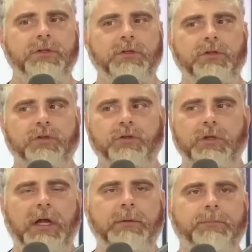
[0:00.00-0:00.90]
You, are
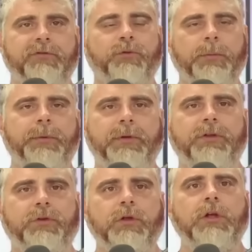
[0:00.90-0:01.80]
not performing
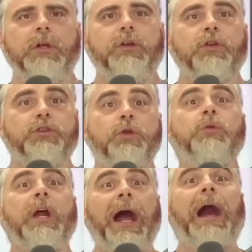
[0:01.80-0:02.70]
because you're you're too
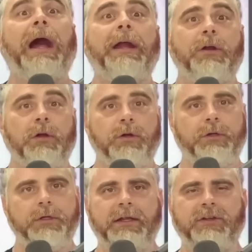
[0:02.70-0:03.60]

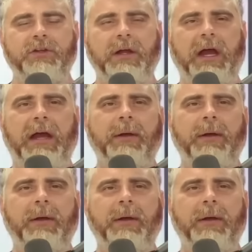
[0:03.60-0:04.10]
tired and I,